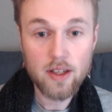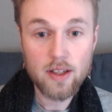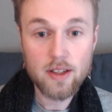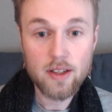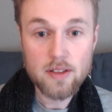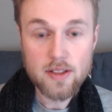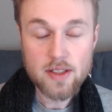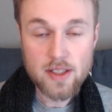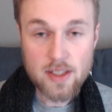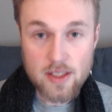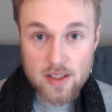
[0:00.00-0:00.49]

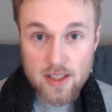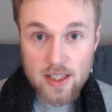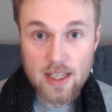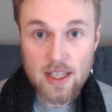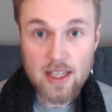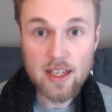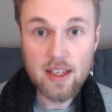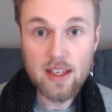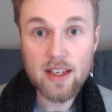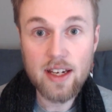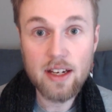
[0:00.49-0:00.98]

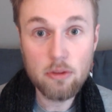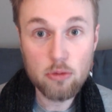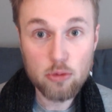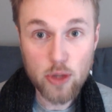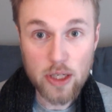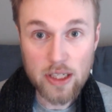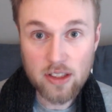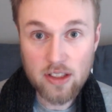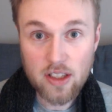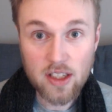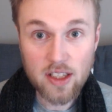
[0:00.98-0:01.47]
See and
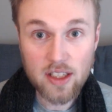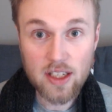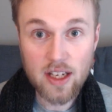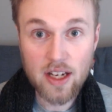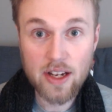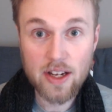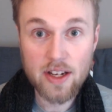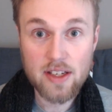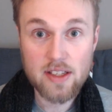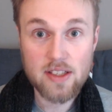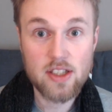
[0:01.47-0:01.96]

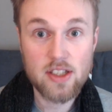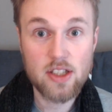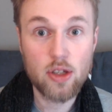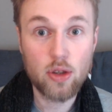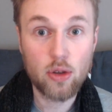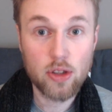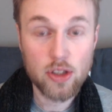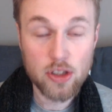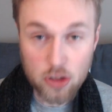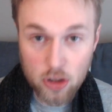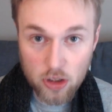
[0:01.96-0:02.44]
recognize
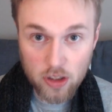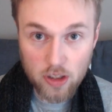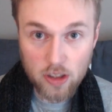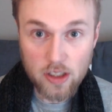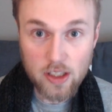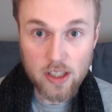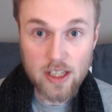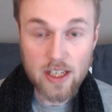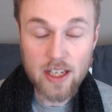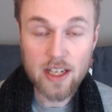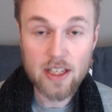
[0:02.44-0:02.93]
your
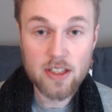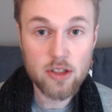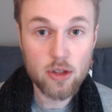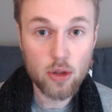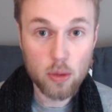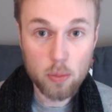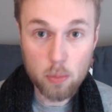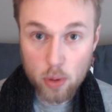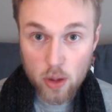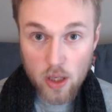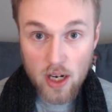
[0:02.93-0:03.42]
journey and your
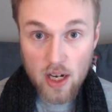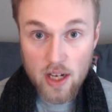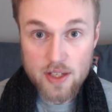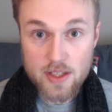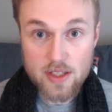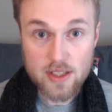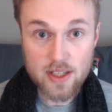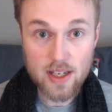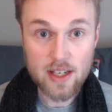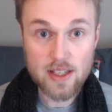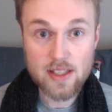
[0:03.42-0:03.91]

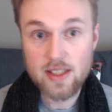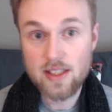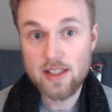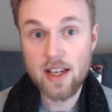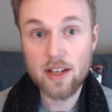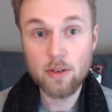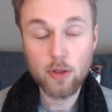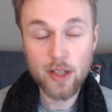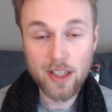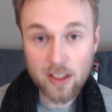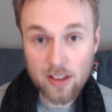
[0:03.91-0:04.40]
process,
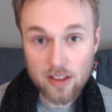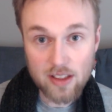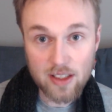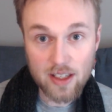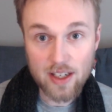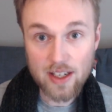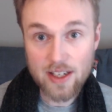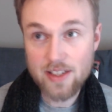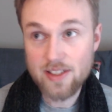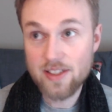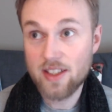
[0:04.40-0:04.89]
and
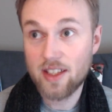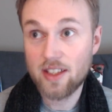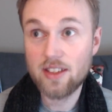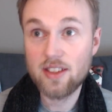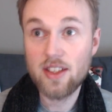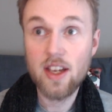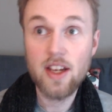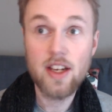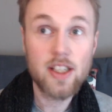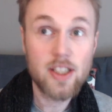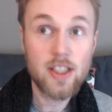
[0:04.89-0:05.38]
recognize that
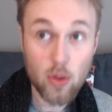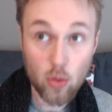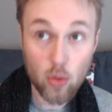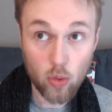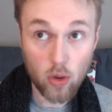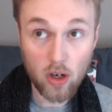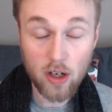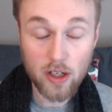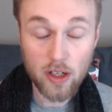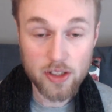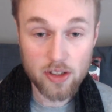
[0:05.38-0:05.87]
you
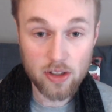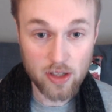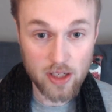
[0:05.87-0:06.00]
are your